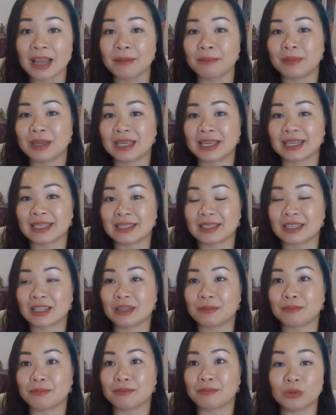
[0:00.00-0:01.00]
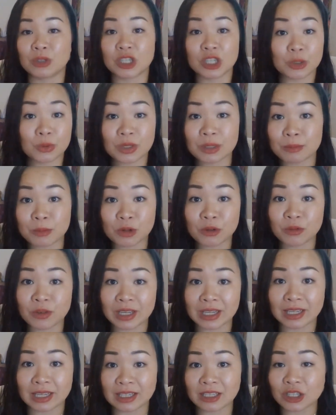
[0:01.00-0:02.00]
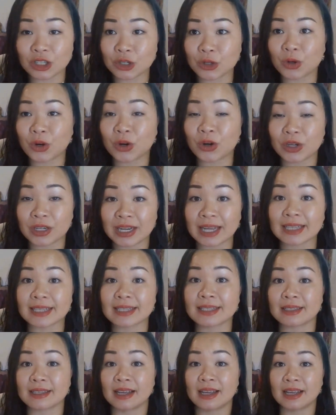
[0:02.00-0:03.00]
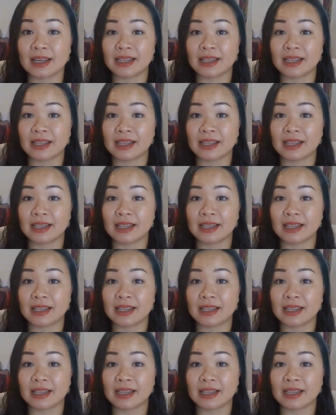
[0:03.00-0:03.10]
because she was moving into her next